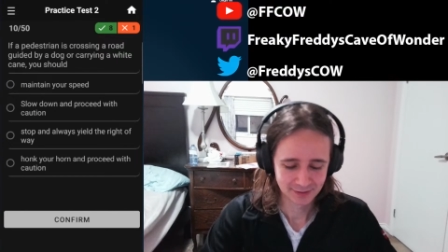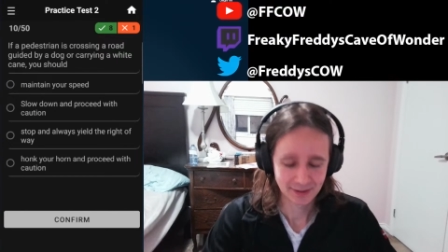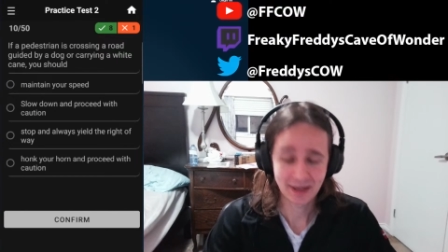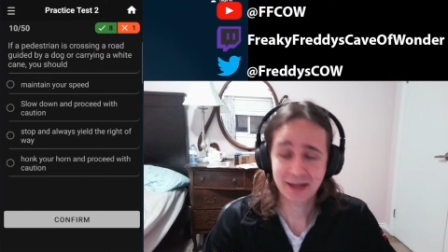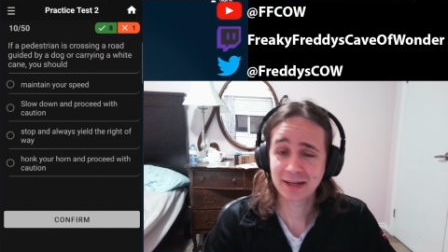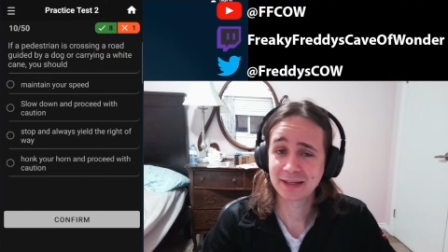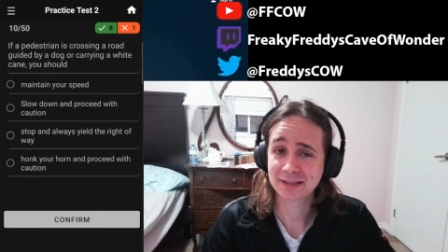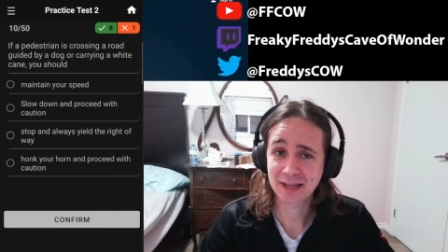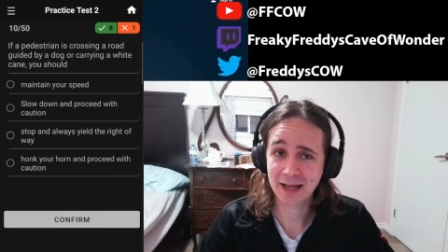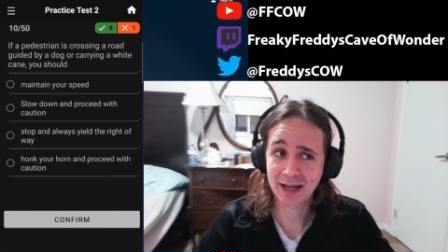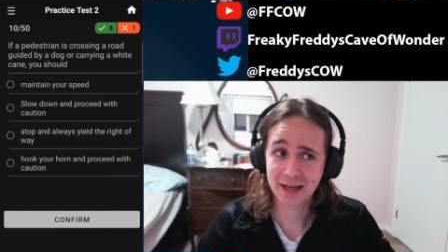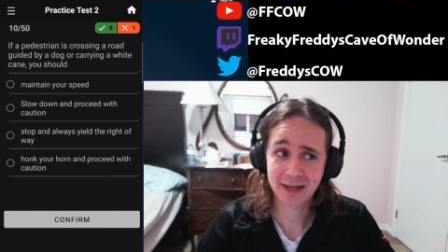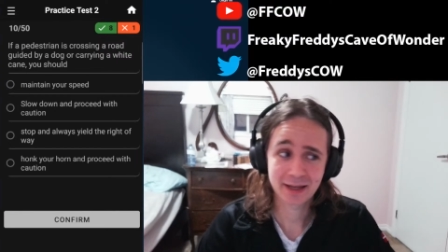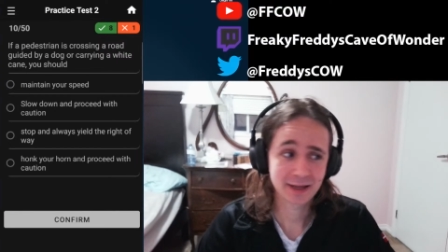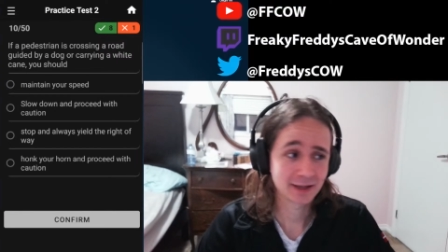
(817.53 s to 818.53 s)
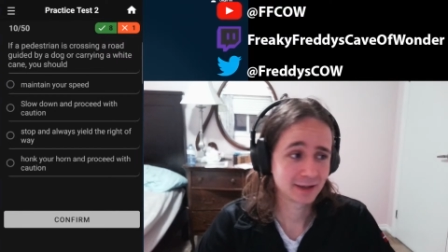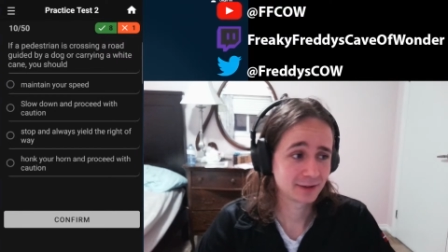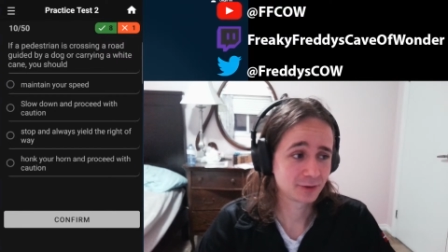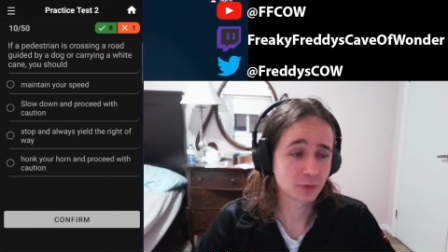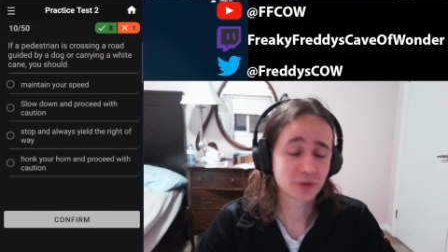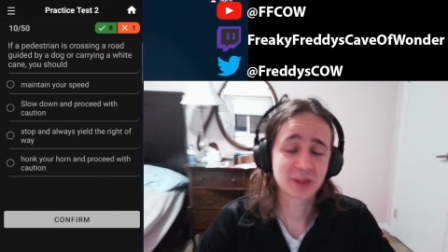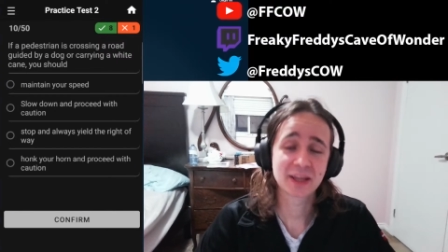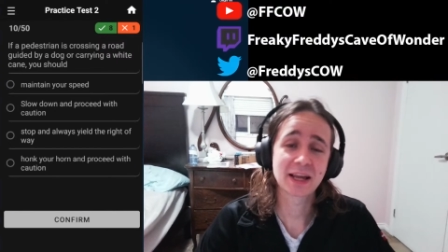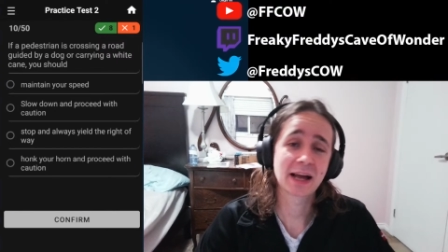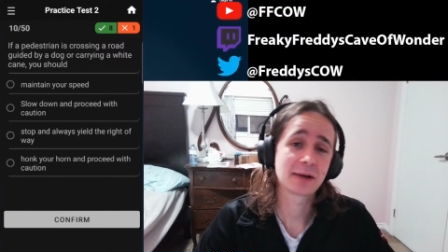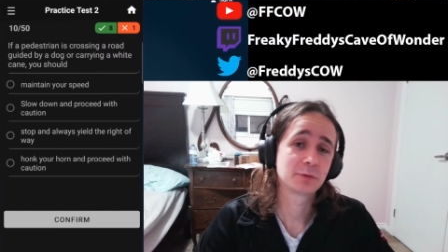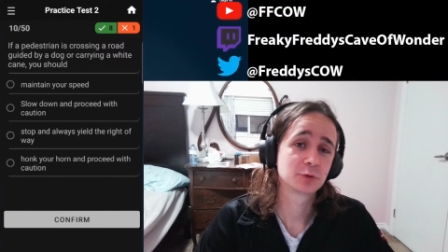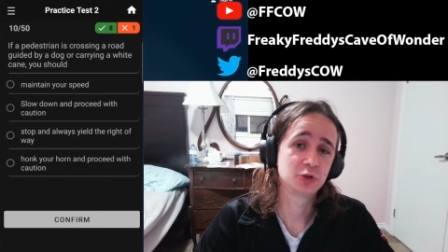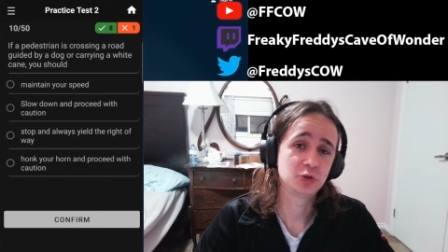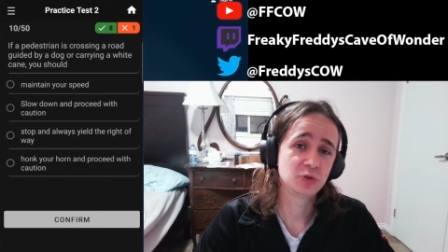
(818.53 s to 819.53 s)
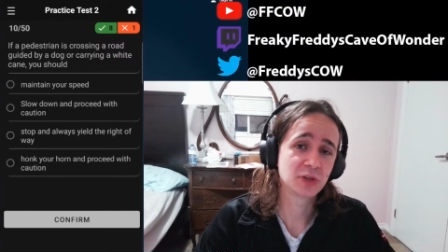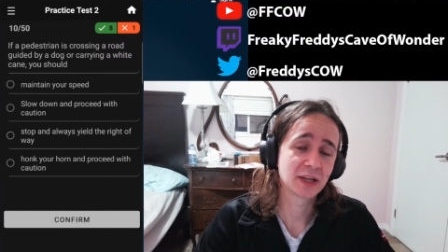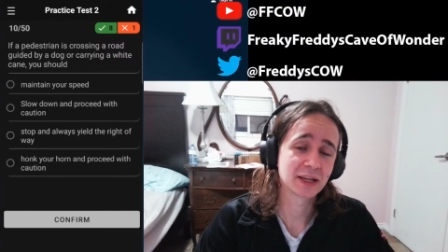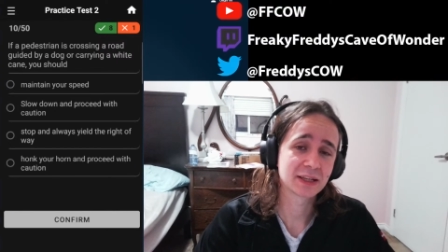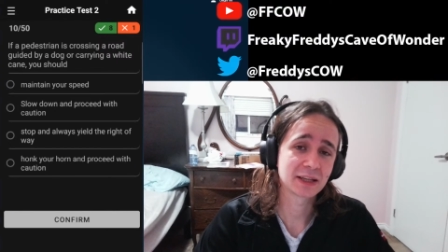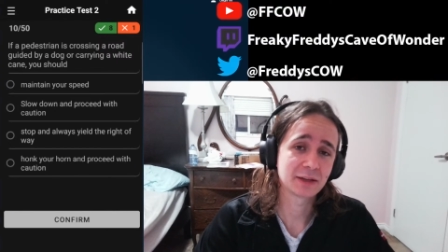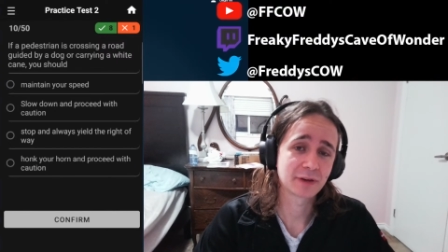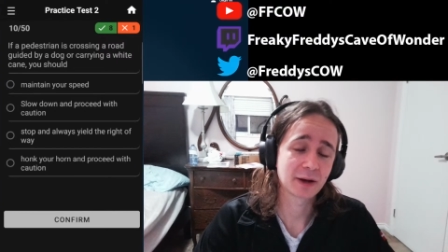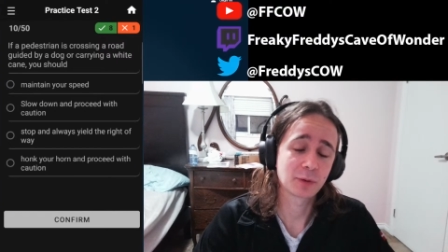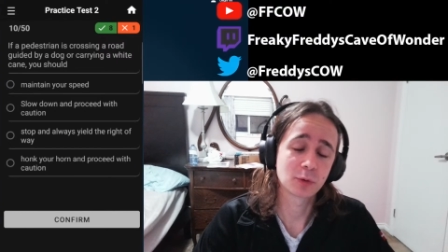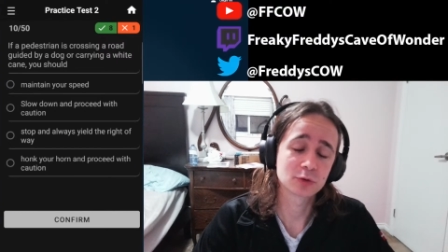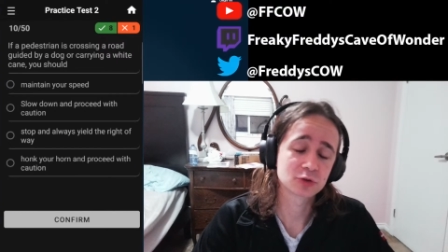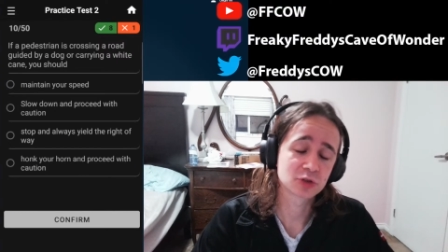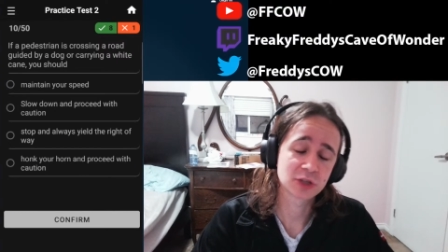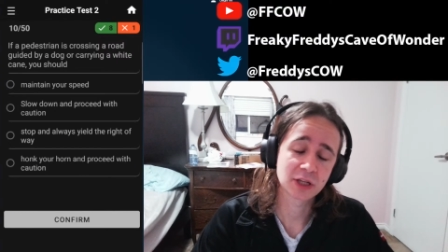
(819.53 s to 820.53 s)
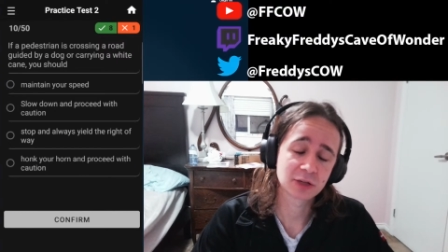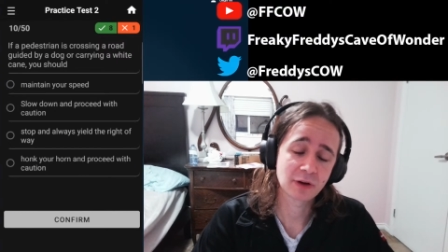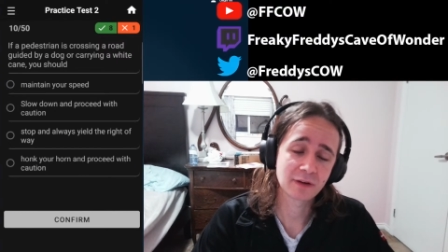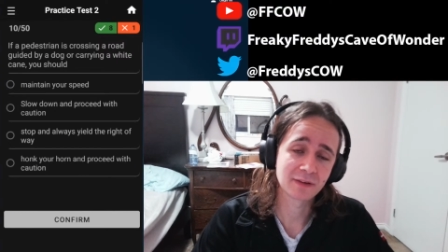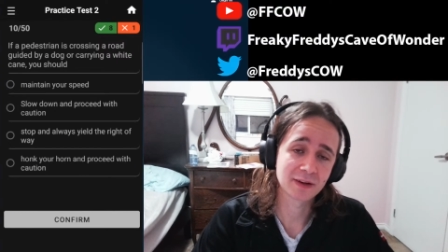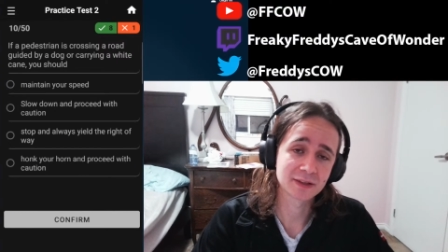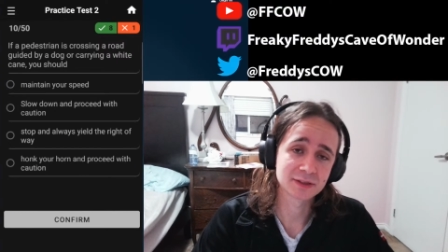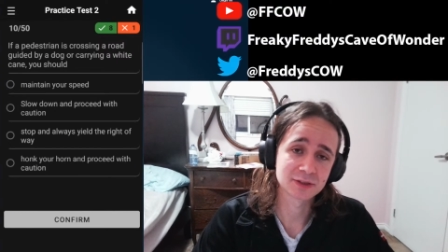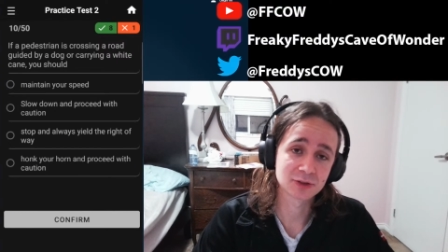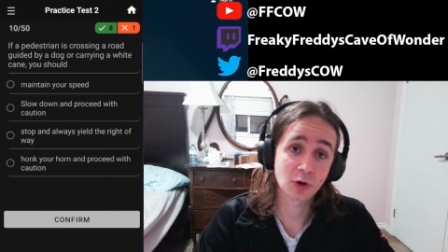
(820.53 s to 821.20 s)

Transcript: At least I don't think I would do that if I want to get a driver license,